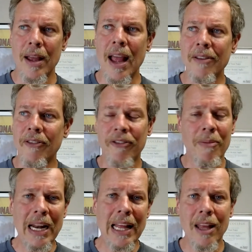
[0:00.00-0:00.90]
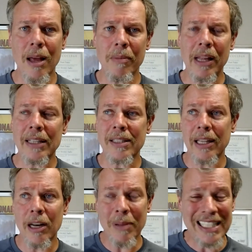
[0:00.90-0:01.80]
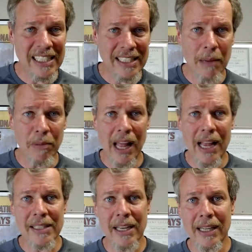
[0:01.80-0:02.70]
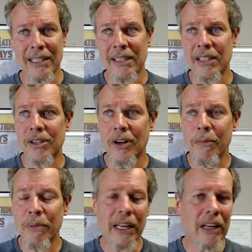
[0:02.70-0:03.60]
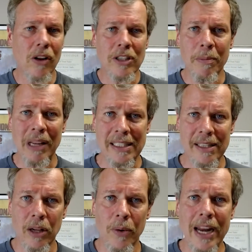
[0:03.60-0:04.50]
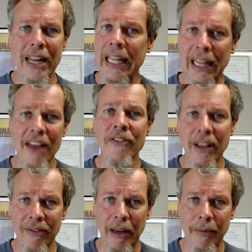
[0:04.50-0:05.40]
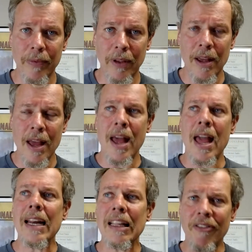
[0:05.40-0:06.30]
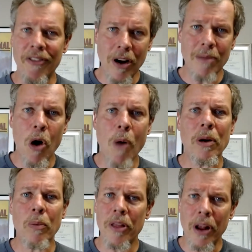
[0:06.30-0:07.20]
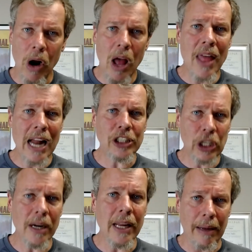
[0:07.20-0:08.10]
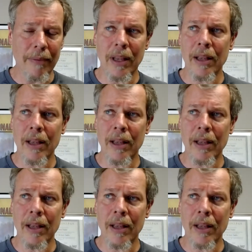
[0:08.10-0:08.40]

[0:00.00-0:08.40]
And for many of them, it's a little bit destabilizing, it's uncertain, but it can also be exhilarating and life giving. And at the very moment where they're on that journey,